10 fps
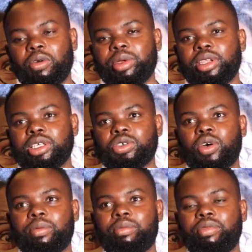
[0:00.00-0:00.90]
comedy,
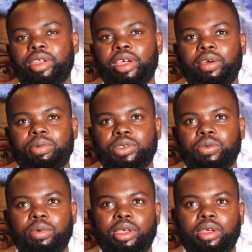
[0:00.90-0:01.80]
so I'm very happy to
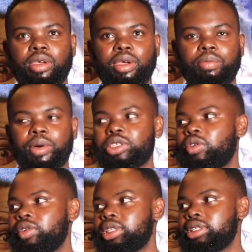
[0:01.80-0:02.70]
be part
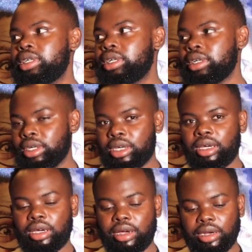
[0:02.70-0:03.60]
of it.
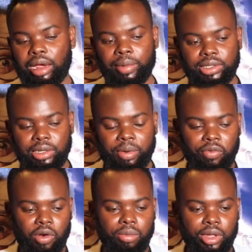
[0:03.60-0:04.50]
Atakama si
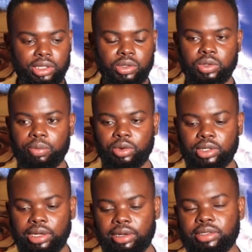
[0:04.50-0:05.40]
perform just to support
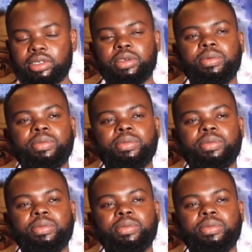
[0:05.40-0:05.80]
the industry.